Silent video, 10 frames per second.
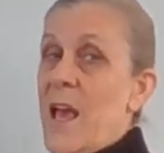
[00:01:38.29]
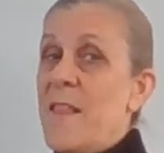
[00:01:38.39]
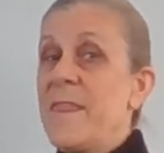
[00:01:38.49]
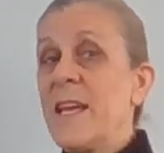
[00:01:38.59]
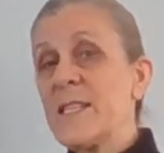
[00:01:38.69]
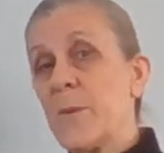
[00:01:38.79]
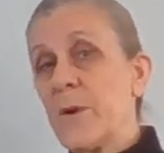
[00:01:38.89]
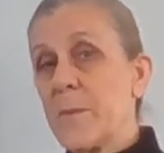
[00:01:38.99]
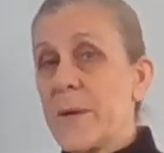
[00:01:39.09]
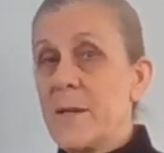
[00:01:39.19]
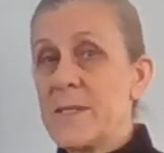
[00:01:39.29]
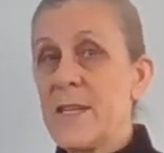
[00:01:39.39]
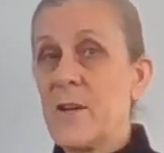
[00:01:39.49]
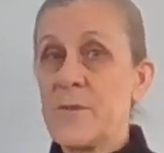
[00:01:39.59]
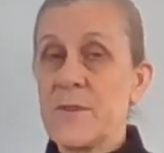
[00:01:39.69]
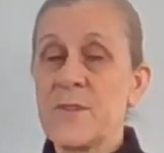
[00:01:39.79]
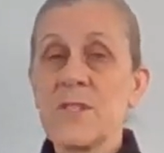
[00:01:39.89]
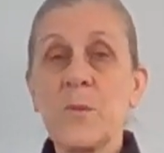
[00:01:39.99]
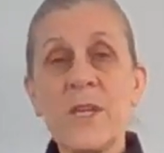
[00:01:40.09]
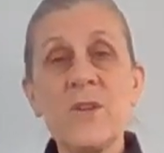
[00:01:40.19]
And that's where it becomes helpful.
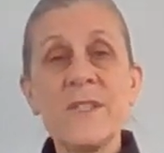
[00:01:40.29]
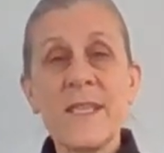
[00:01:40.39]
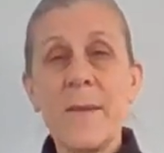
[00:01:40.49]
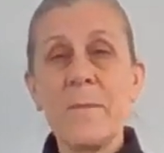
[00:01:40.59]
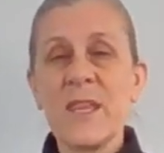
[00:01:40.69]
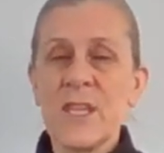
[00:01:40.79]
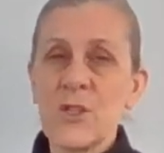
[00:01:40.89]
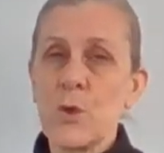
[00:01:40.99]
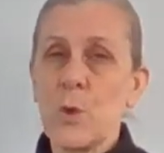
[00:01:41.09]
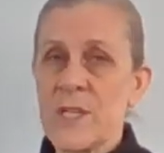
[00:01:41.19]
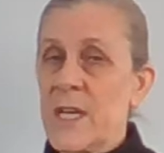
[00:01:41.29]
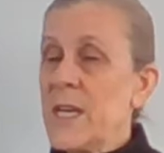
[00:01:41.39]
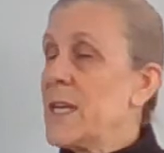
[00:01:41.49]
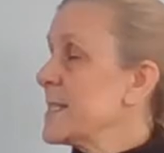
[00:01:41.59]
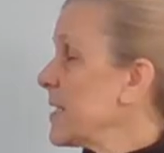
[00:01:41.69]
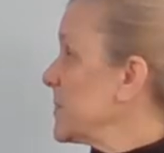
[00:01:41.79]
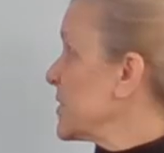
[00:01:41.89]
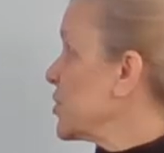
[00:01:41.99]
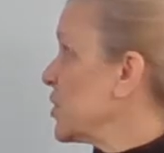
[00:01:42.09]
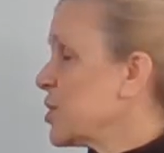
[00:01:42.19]
So we use that method called
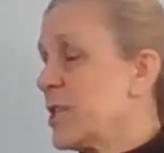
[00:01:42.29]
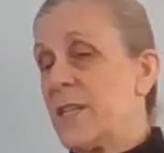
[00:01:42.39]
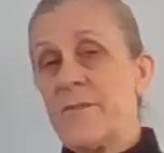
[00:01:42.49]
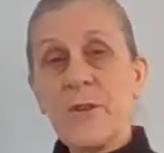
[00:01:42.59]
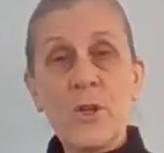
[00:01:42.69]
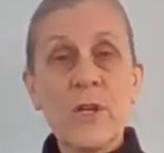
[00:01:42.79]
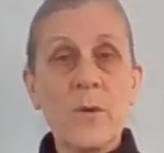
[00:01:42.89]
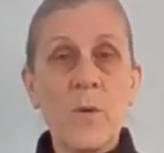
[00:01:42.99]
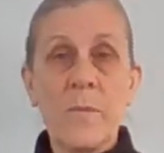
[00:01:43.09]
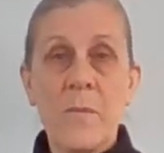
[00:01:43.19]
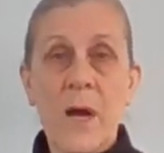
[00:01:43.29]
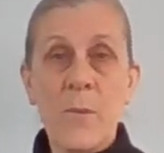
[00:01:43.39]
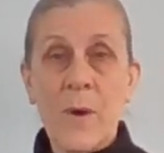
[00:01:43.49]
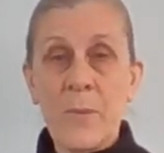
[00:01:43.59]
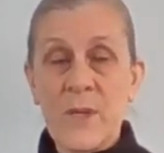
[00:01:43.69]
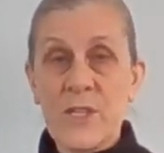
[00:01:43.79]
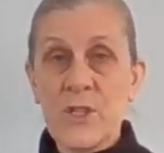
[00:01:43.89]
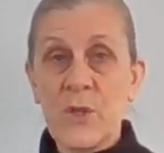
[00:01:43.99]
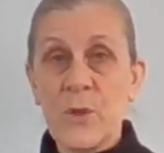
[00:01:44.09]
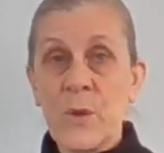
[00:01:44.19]
substitution. And if you look at my
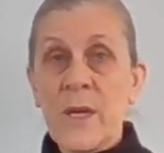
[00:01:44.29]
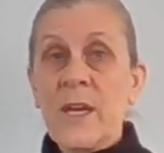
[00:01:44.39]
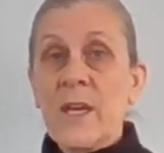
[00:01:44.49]
1.2